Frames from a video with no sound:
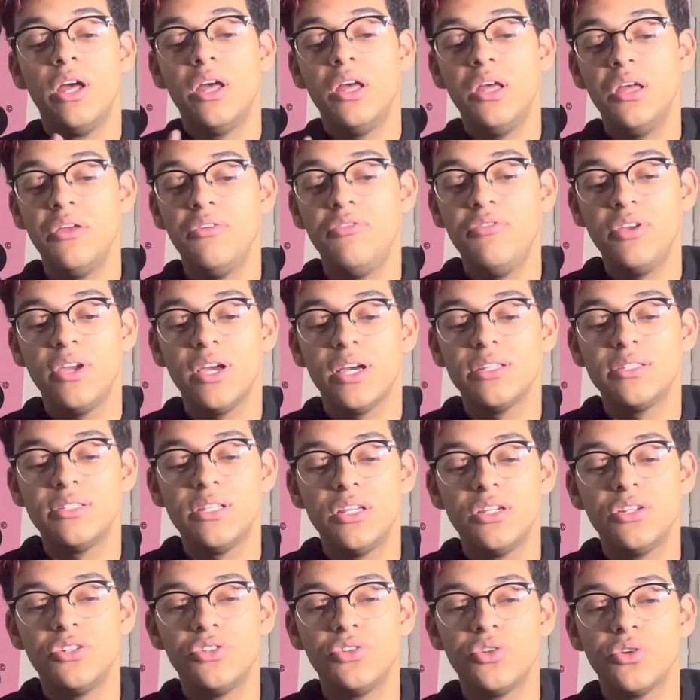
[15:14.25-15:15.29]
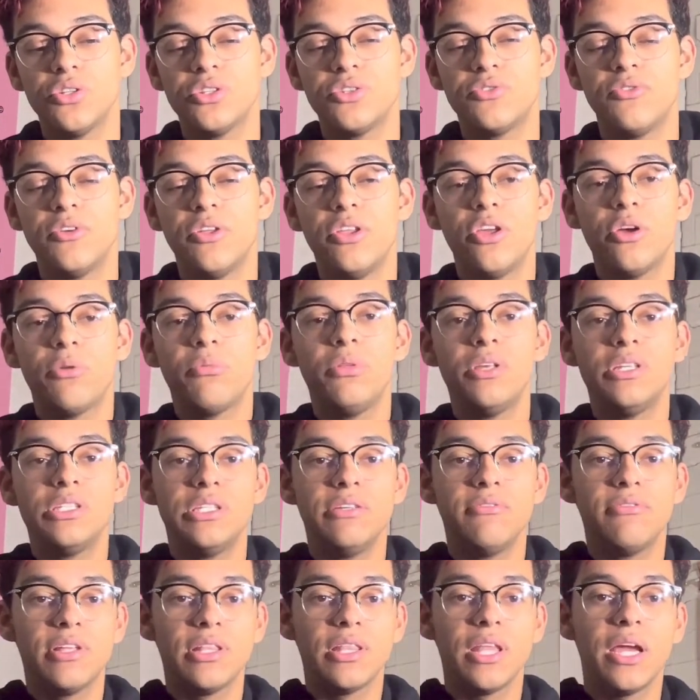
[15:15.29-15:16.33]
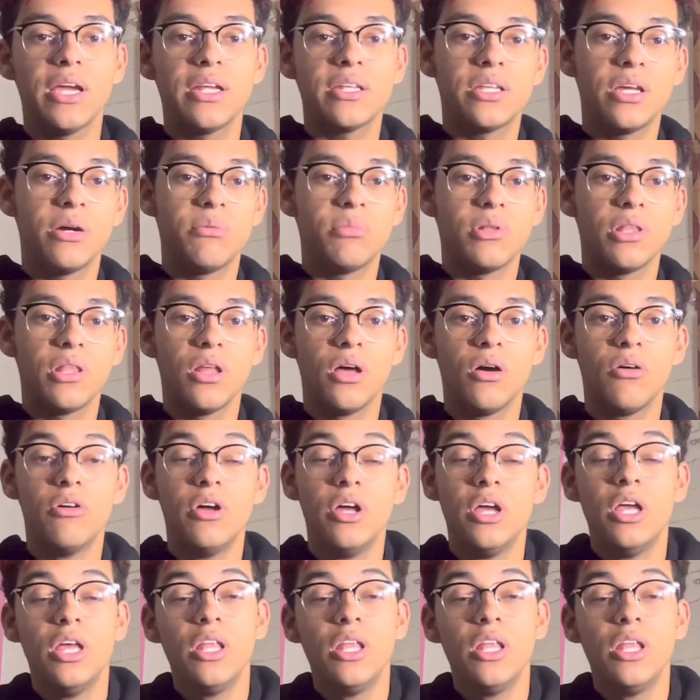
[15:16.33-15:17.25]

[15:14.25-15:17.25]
If you guys did enjoy this video, please leave a like down below.